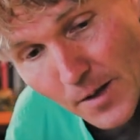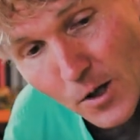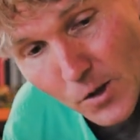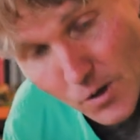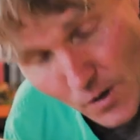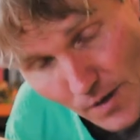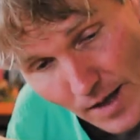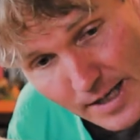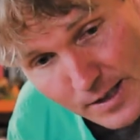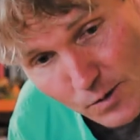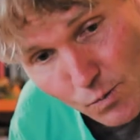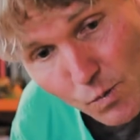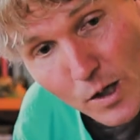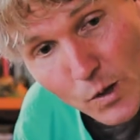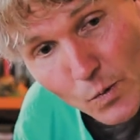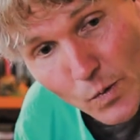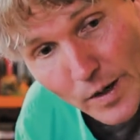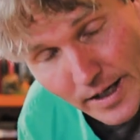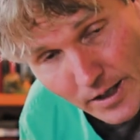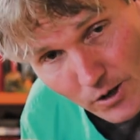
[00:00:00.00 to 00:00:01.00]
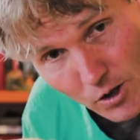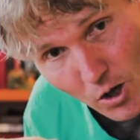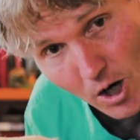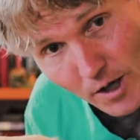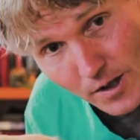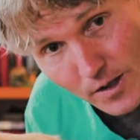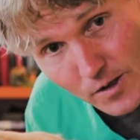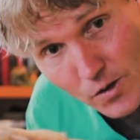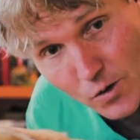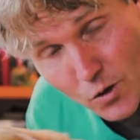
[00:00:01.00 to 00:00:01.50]
So that's one way. A
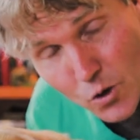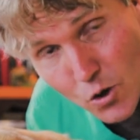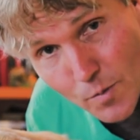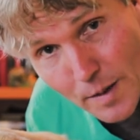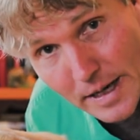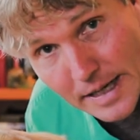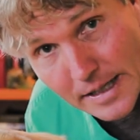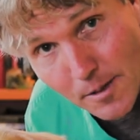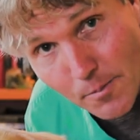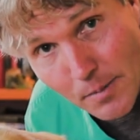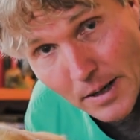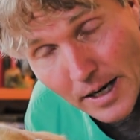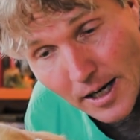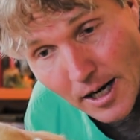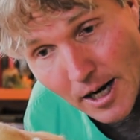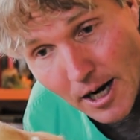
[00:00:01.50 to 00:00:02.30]
dog that's too big to pick